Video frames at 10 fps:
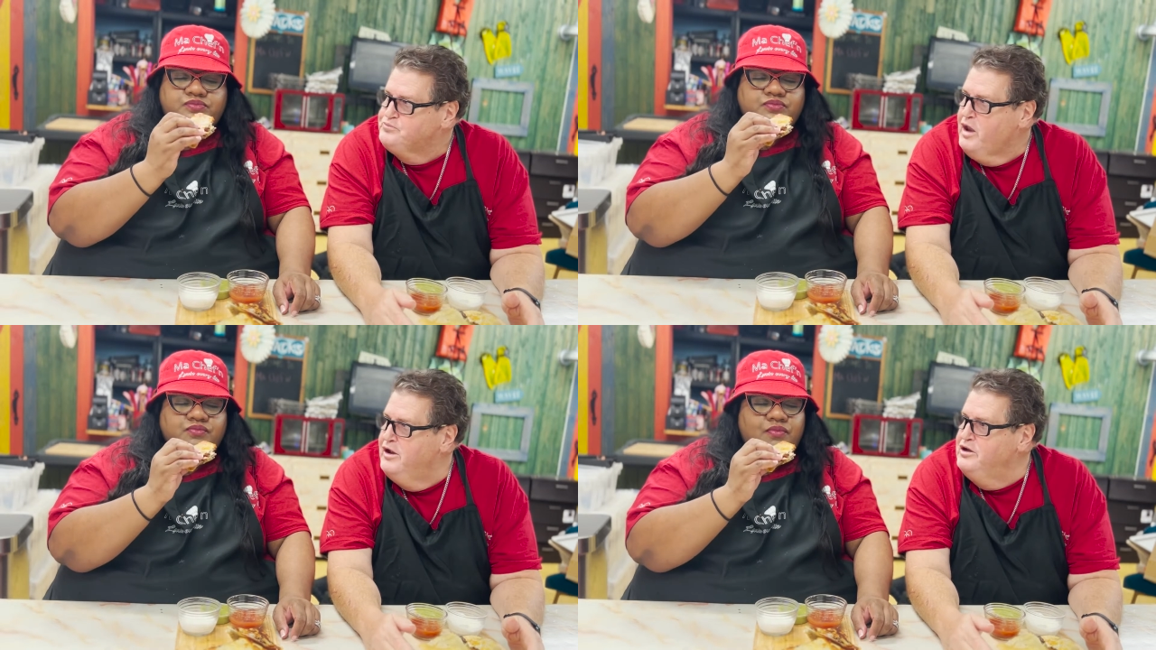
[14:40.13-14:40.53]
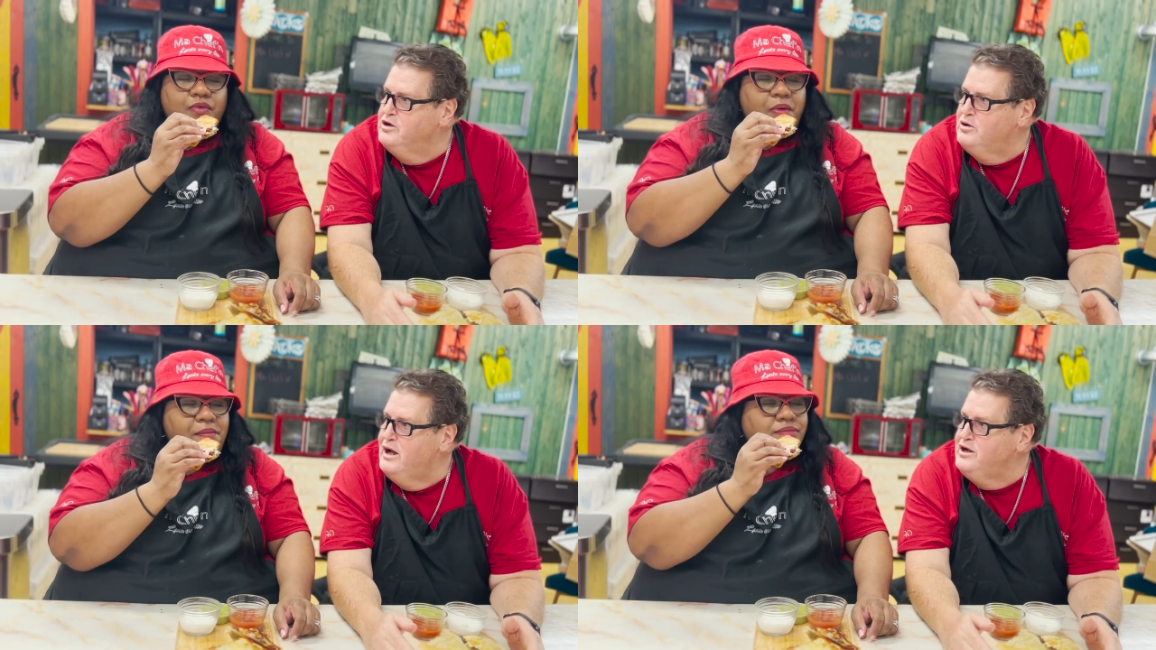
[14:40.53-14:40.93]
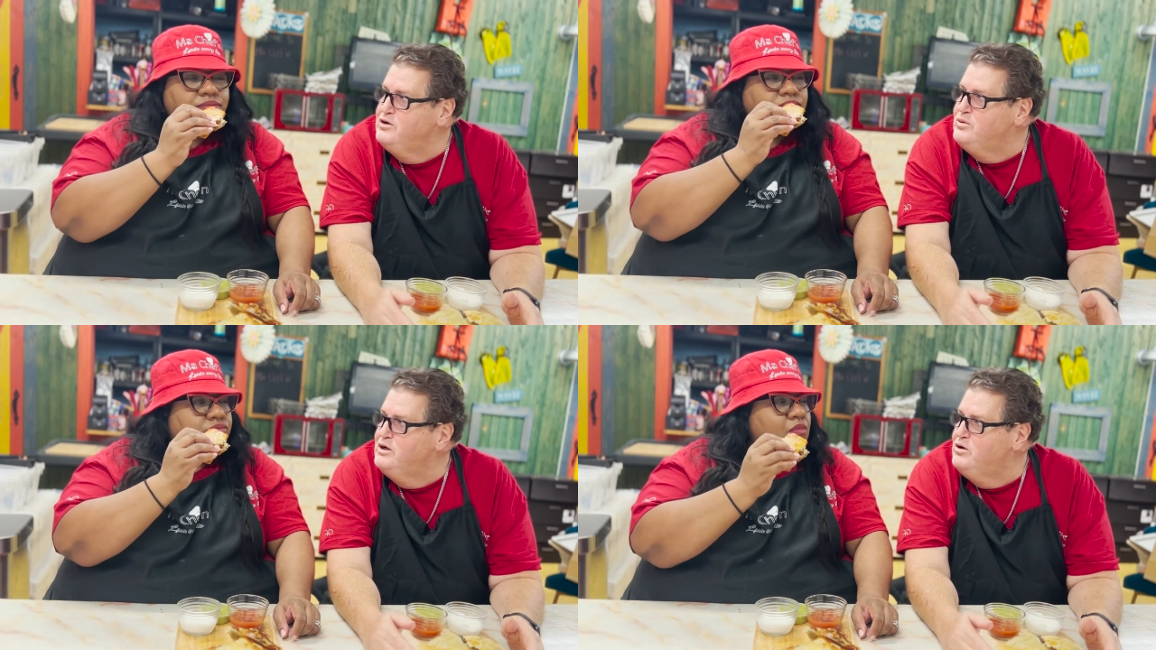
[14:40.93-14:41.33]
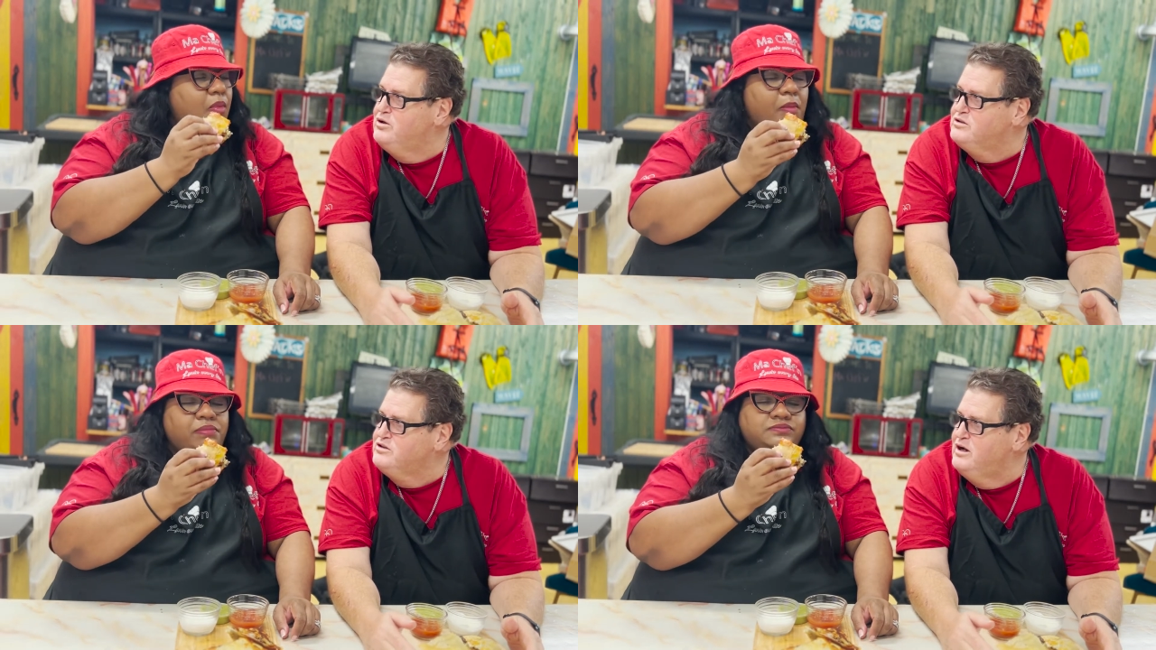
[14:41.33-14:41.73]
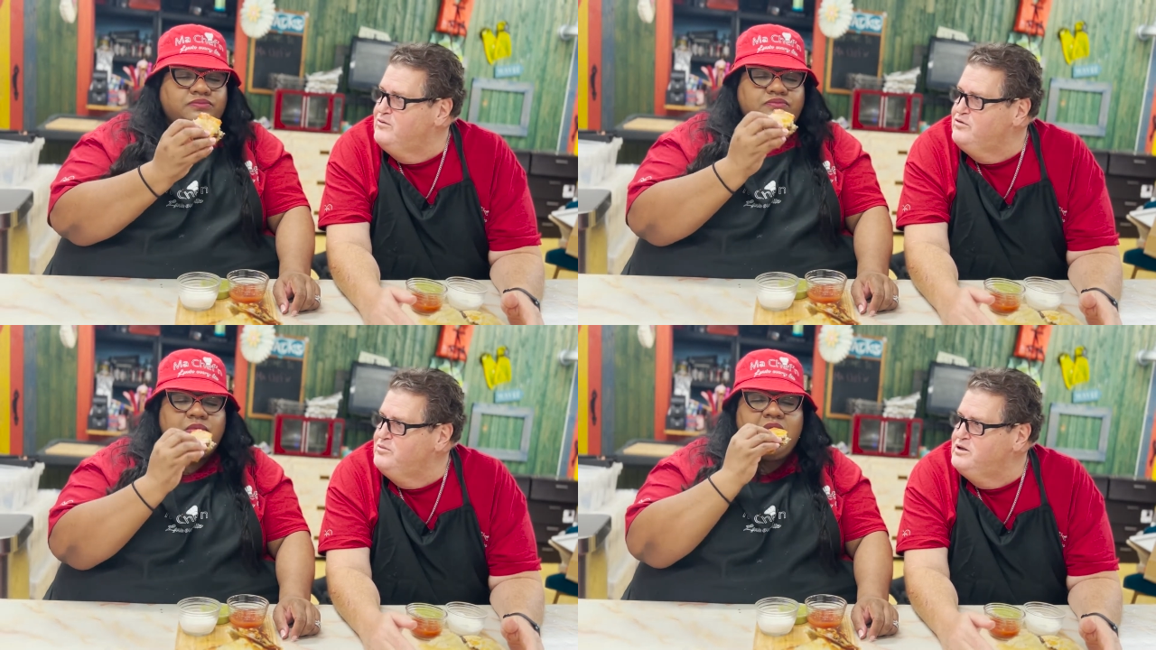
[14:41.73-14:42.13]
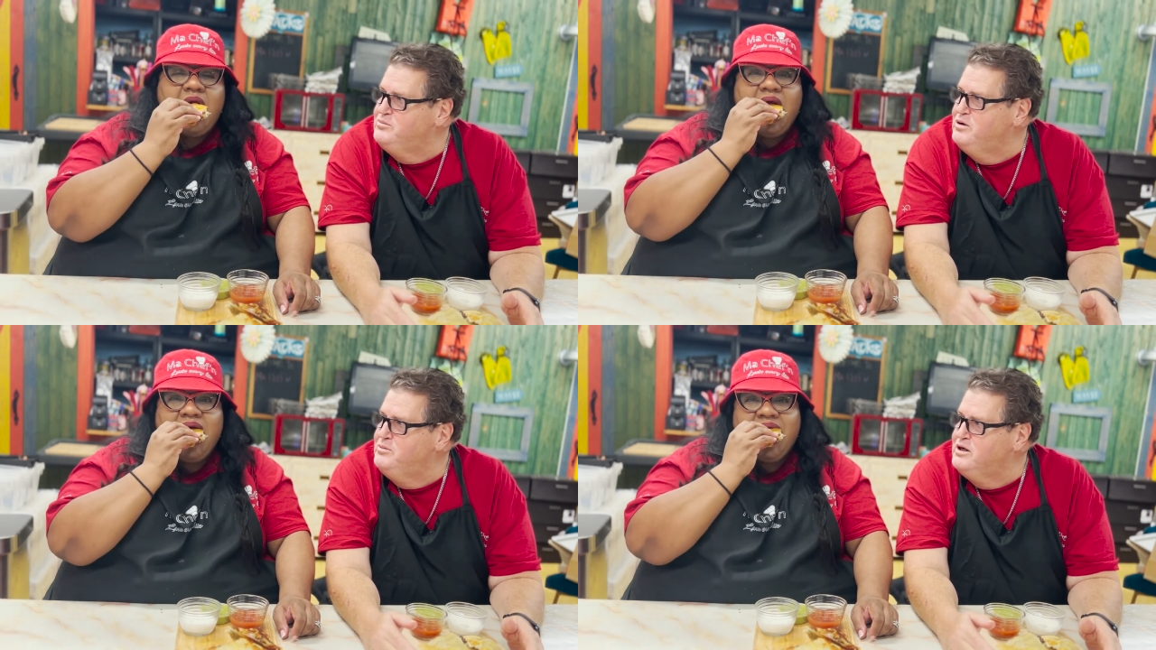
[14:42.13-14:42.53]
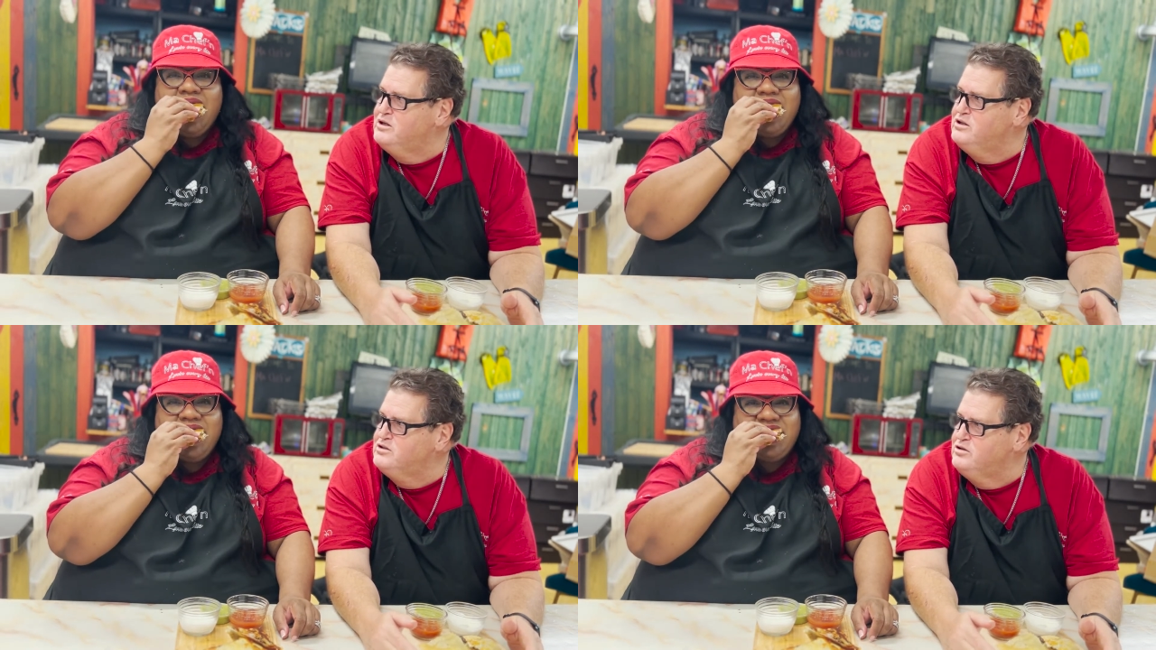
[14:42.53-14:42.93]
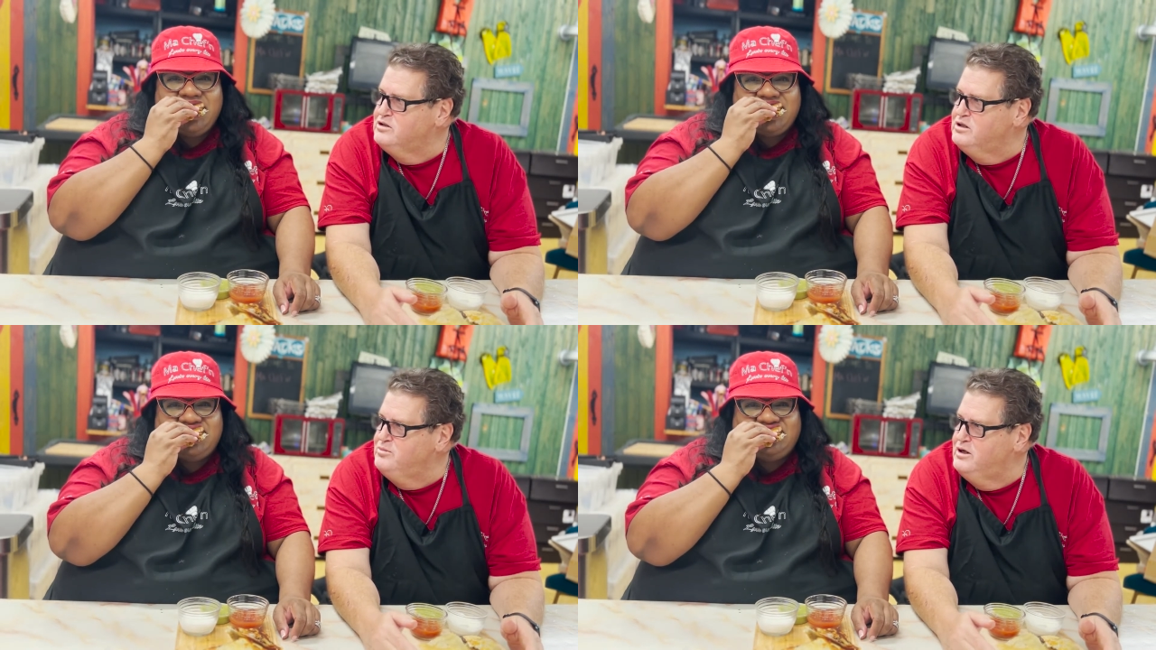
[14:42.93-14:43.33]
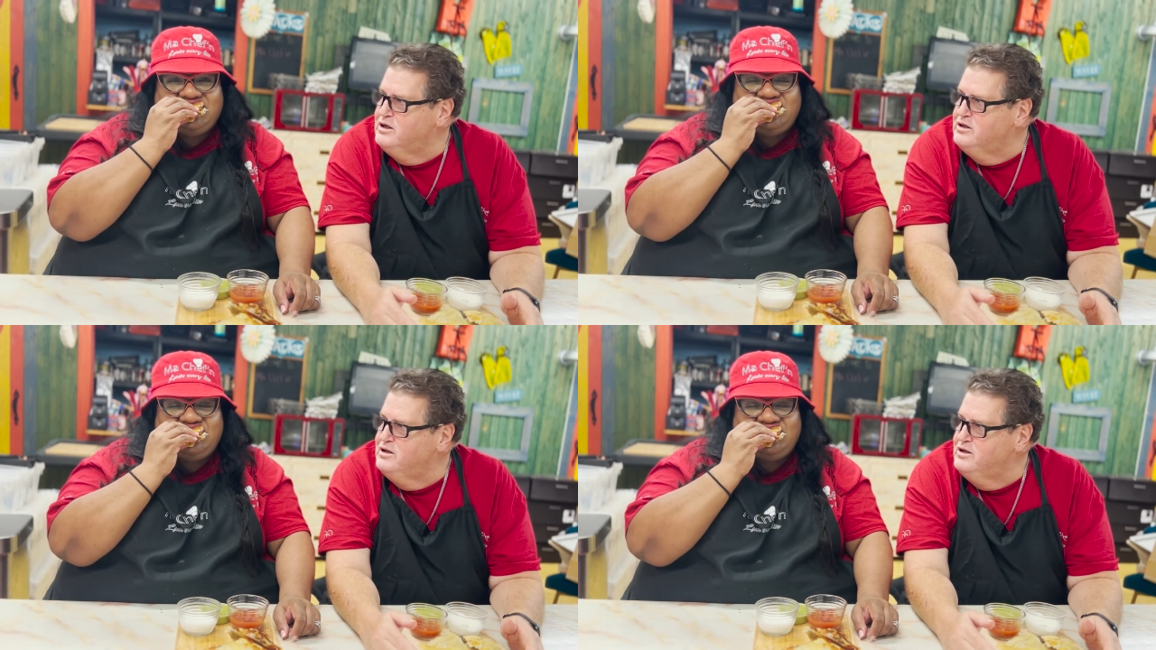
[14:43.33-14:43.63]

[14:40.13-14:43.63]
Speaker 1: And you go out of your way all the time for me by making the turkey bacon.